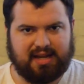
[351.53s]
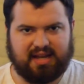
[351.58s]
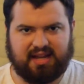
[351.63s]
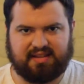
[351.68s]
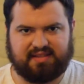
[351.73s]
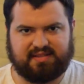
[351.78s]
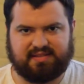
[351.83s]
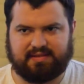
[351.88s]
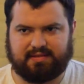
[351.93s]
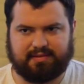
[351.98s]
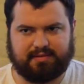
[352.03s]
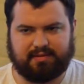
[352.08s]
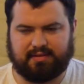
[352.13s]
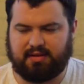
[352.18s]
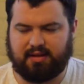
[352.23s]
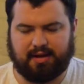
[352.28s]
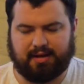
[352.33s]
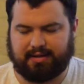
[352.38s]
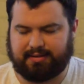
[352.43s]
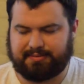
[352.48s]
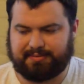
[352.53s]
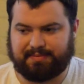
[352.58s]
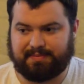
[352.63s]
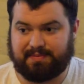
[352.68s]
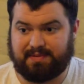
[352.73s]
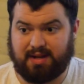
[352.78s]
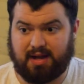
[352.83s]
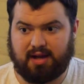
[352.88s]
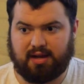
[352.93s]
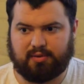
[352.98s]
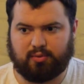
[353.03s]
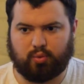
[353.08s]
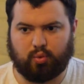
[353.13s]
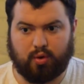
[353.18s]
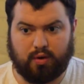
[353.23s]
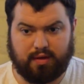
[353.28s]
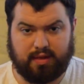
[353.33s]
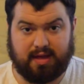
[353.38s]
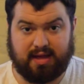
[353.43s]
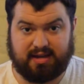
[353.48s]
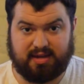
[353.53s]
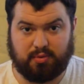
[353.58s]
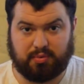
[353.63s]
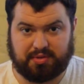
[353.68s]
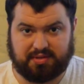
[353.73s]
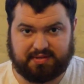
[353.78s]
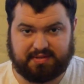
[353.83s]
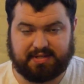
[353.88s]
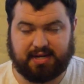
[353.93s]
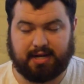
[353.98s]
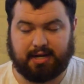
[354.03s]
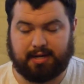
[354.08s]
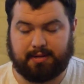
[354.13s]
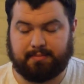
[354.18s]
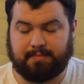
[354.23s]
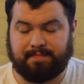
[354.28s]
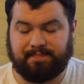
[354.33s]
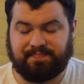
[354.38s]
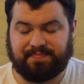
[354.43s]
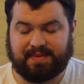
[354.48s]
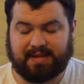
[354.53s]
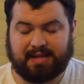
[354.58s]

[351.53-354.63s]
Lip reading: It's not worth anyone's time.